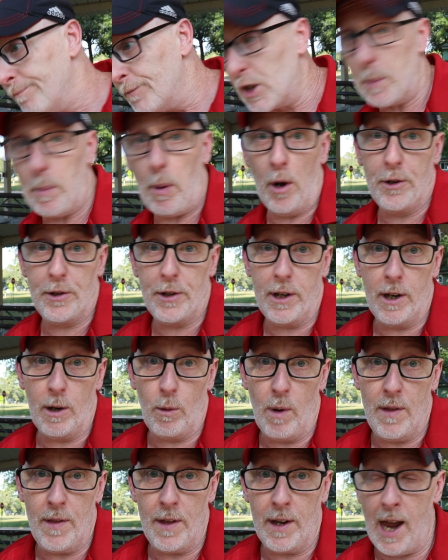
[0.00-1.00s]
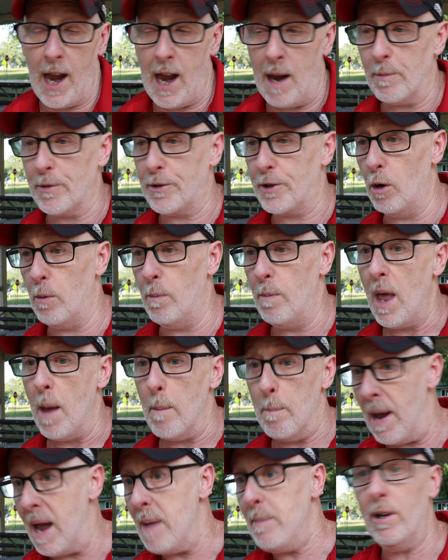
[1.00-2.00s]
supposedly going to win the game. So
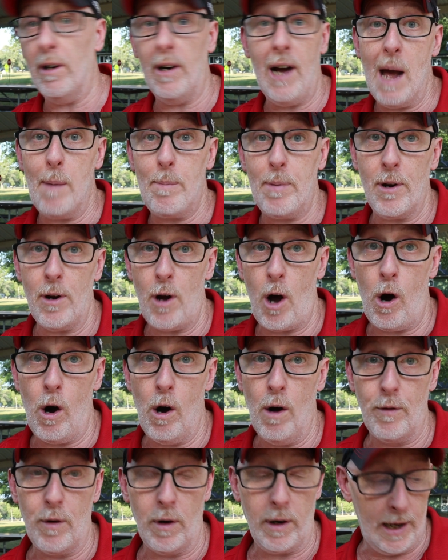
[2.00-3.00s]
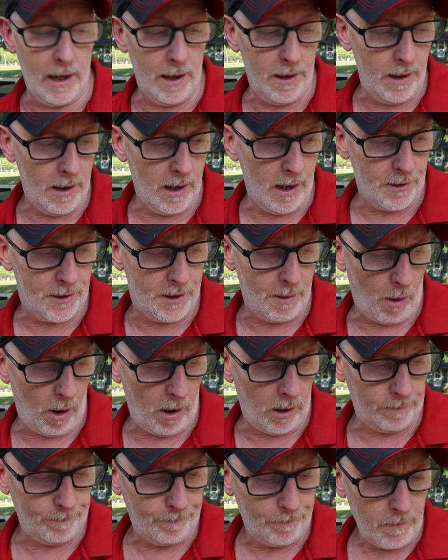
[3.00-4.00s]
maybe it'll happen all over again
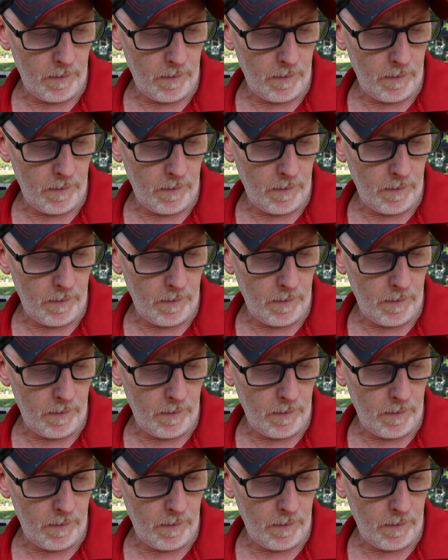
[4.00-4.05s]
tomorrow.